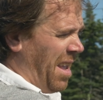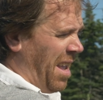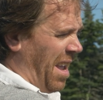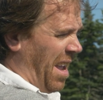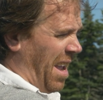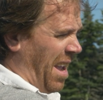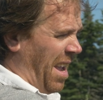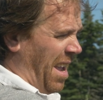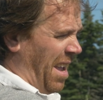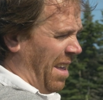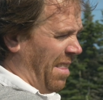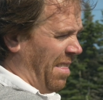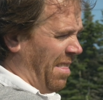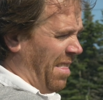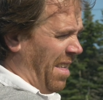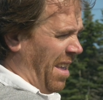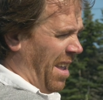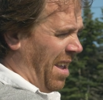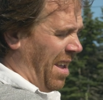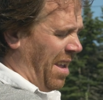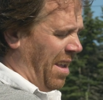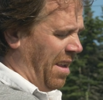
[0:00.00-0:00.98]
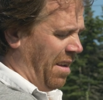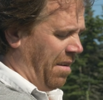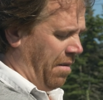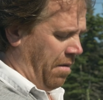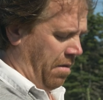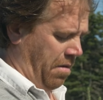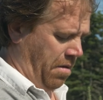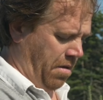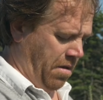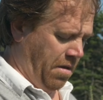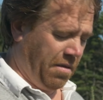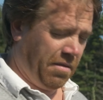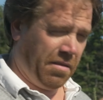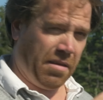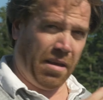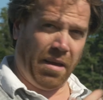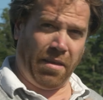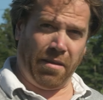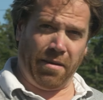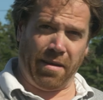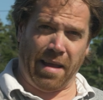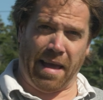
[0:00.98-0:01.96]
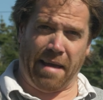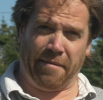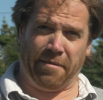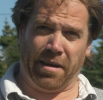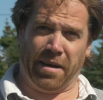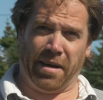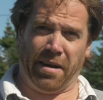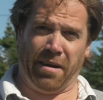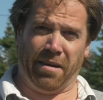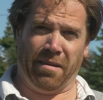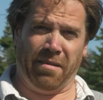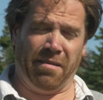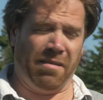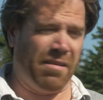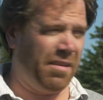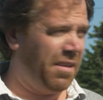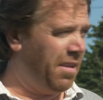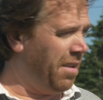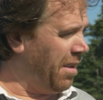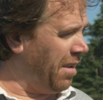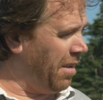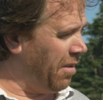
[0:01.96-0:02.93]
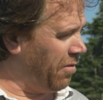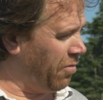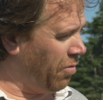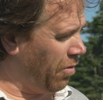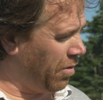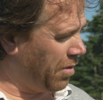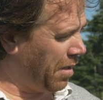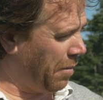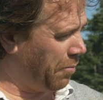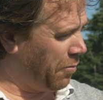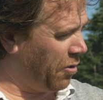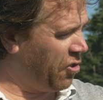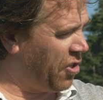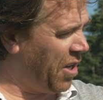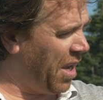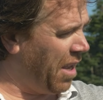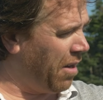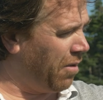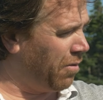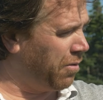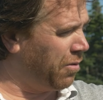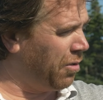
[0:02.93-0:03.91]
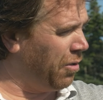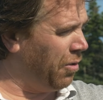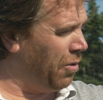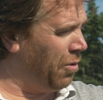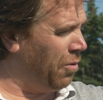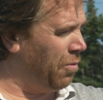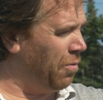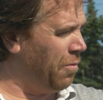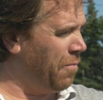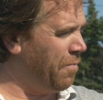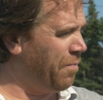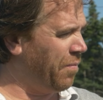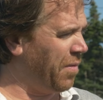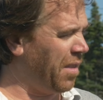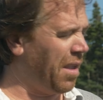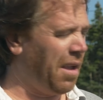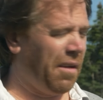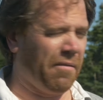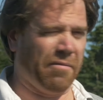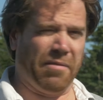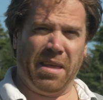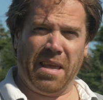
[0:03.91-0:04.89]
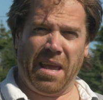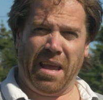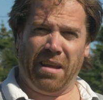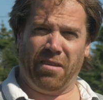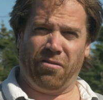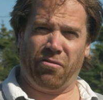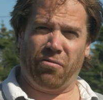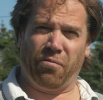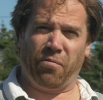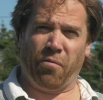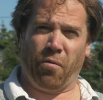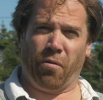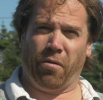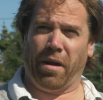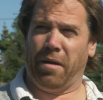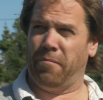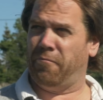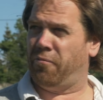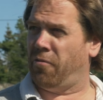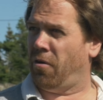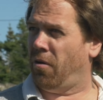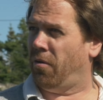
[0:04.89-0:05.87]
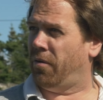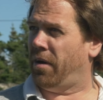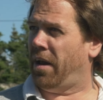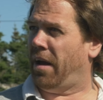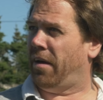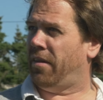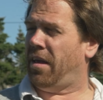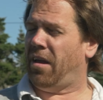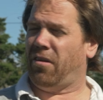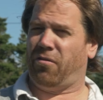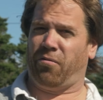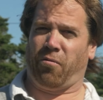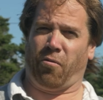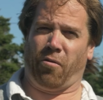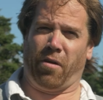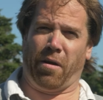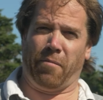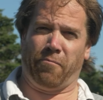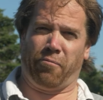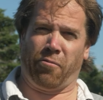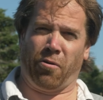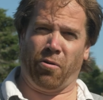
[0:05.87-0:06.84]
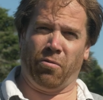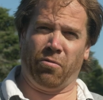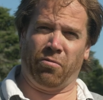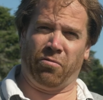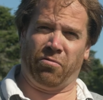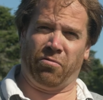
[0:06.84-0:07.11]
And then the other lavalier is hooked up to channel 2 of the H4N Pro. Now the H4N Pro